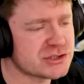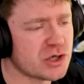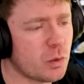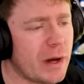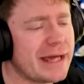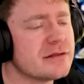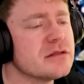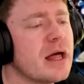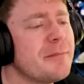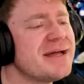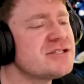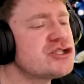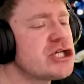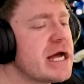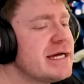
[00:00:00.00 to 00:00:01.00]
so wait, let
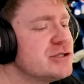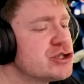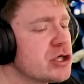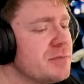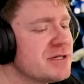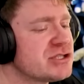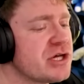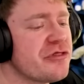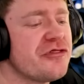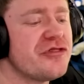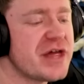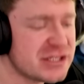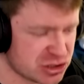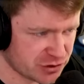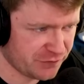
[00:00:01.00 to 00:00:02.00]
me change him to
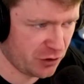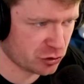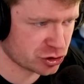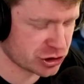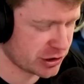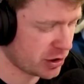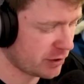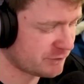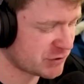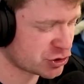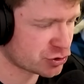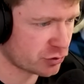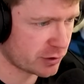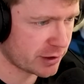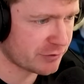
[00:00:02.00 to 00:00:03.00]
this version of
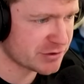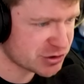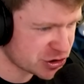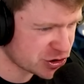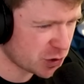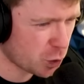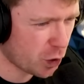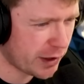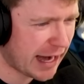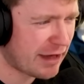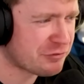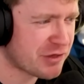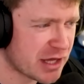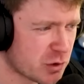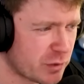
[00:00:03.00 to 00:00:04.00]
Destroyer. This is the one I
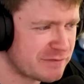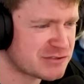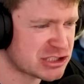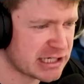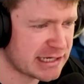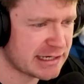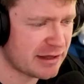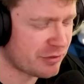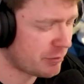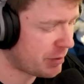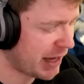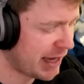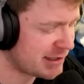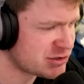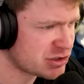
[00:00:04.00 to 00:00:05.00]
think we've seen in the
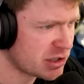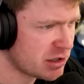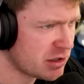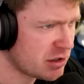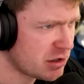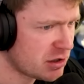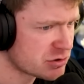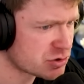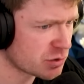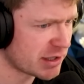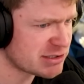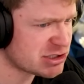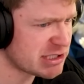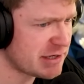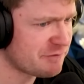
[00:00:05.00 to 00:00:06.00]
past. So
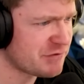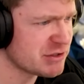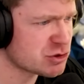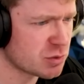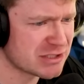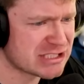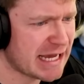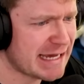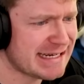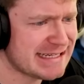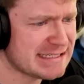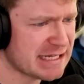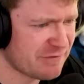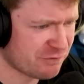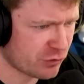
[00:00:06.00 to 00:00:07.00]
let's see if this one's any
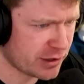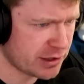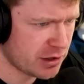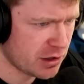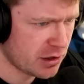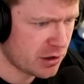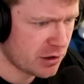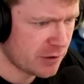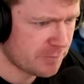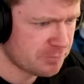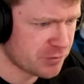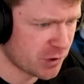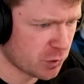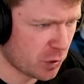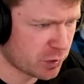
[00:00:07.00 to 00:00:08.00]
different
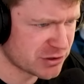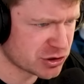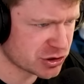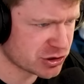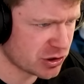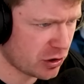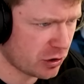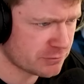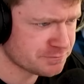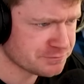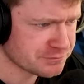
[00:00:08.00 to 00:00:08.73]
than what we just saw.